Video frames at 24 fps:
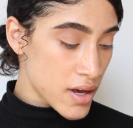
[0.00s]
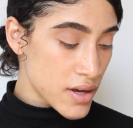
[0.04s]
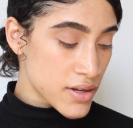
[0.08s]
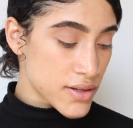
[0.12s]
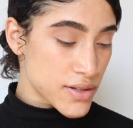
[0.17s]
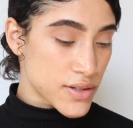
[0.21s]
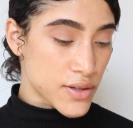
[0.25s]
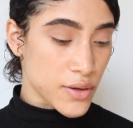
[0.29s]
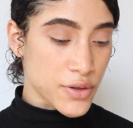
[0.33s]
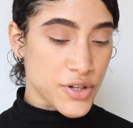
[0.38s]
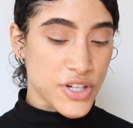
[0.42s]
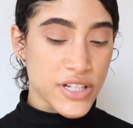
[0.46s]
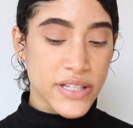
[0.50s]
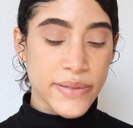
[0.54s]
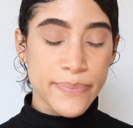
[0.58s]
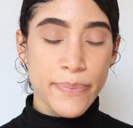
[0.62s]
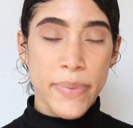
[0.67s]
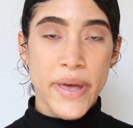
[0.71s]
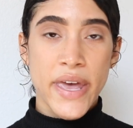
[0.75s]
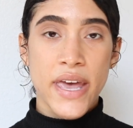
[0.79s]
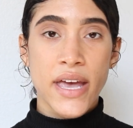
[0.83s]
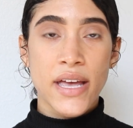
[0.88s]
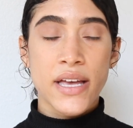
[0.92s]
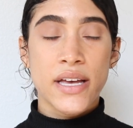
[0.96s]
So just
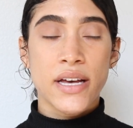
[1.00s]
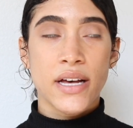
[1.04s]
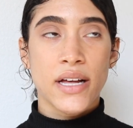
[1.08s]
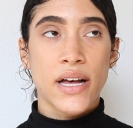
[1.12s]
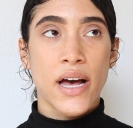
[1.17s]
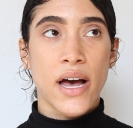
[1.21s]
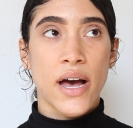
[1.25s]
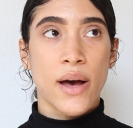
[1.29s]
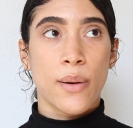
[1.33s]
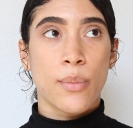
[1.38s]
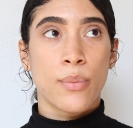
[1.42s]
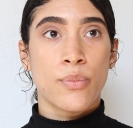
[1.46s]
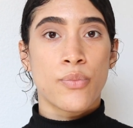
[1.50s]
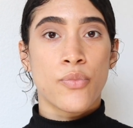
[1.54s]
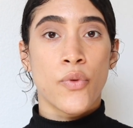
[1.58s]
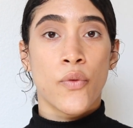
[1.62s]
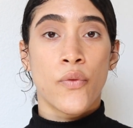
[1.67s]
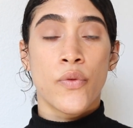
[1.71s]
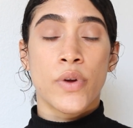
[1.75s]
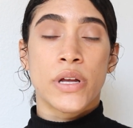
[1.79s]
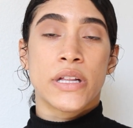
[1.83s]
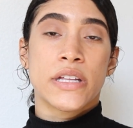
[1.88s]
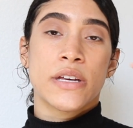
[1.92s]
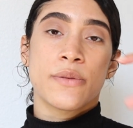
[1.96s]
pick a
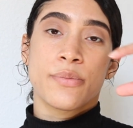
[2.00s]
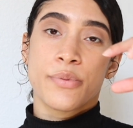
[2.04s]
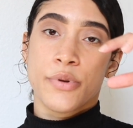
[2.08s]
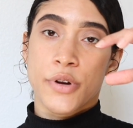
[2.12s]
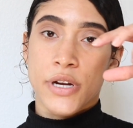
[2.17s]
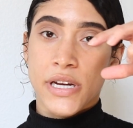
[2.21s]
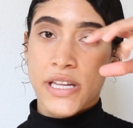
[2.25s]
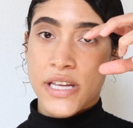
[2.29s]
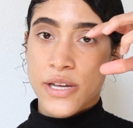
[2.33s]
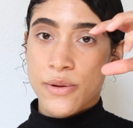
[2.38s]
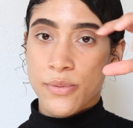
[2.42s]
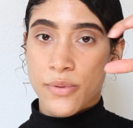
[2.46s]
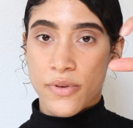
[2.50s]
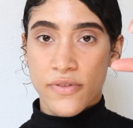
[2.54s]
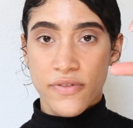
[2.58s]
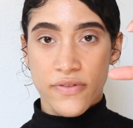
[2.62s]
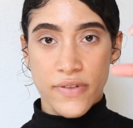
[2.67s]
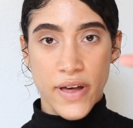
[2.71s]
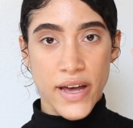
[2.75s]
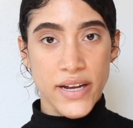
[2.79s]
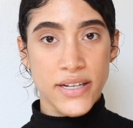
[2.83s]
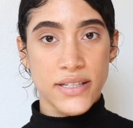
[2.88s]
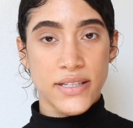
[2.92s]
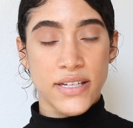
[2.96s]
really pretty
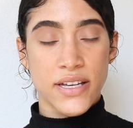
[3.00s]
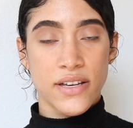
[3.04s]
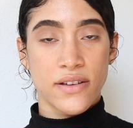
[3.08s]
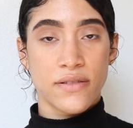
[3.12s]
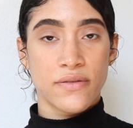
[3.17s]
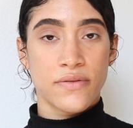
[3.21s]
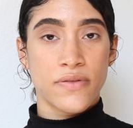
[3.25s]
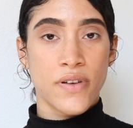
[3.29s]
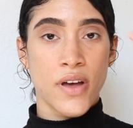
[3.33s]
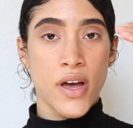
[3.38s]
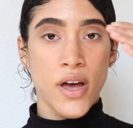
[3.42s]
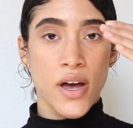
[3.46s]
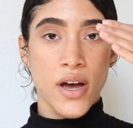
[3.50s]
reflective